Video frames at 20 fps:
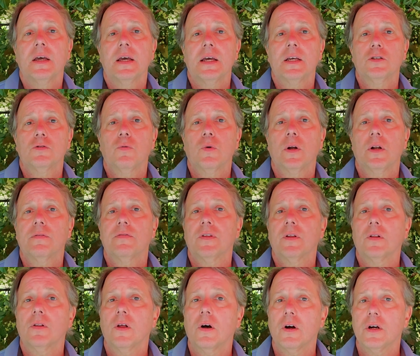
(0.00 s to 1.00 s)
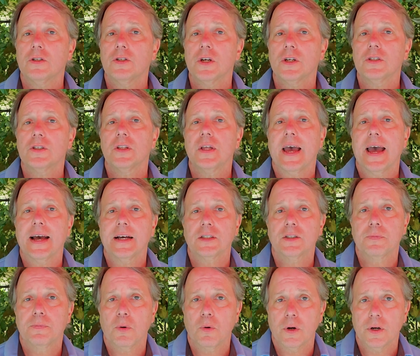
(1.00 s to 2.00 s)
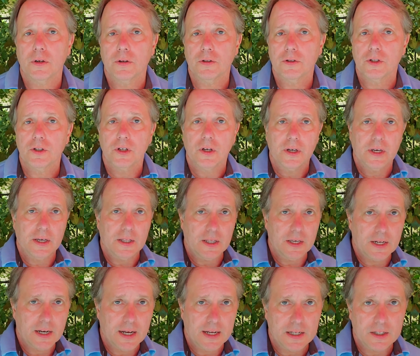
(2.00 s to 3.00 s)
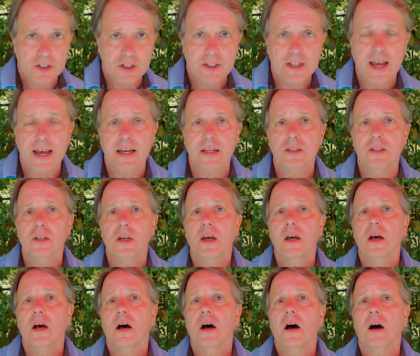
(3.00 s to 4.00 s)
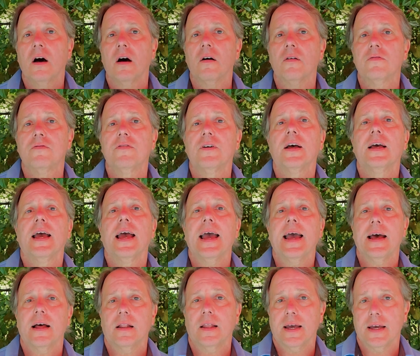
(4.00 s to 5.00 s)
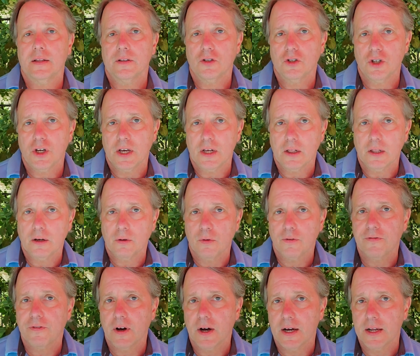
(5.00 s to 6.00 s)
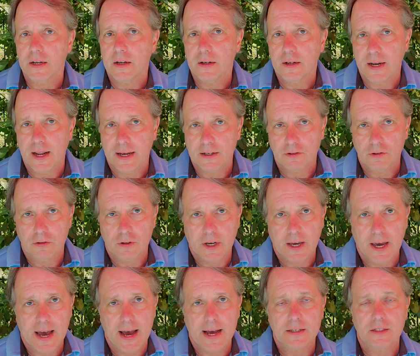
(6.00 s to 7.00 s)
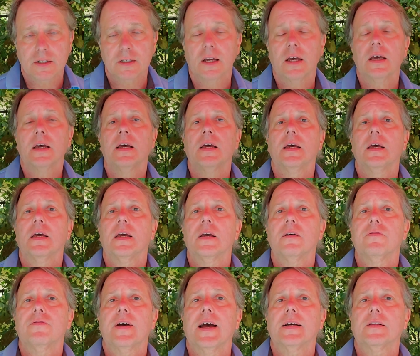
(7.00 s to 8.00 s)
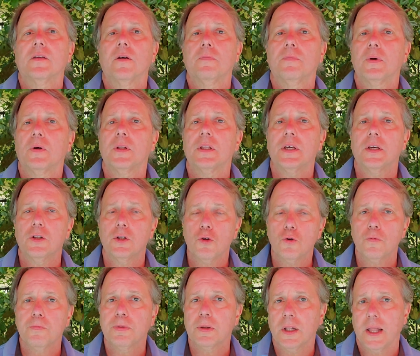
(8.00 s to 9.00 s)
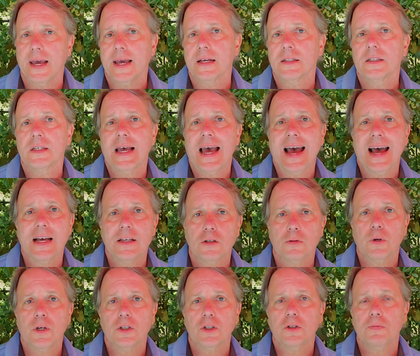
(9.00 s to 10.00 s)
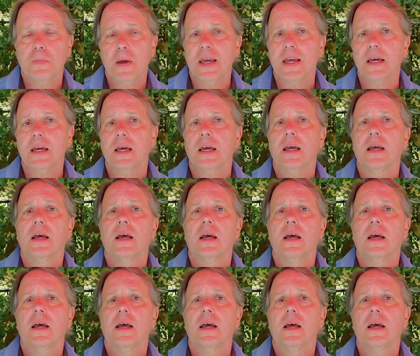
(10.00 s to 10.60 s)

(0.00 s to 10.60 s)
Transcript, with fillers: is one of the largest exporters in the United States of L N G, liquefied natural gas. In fact, they're building new plants as we speak.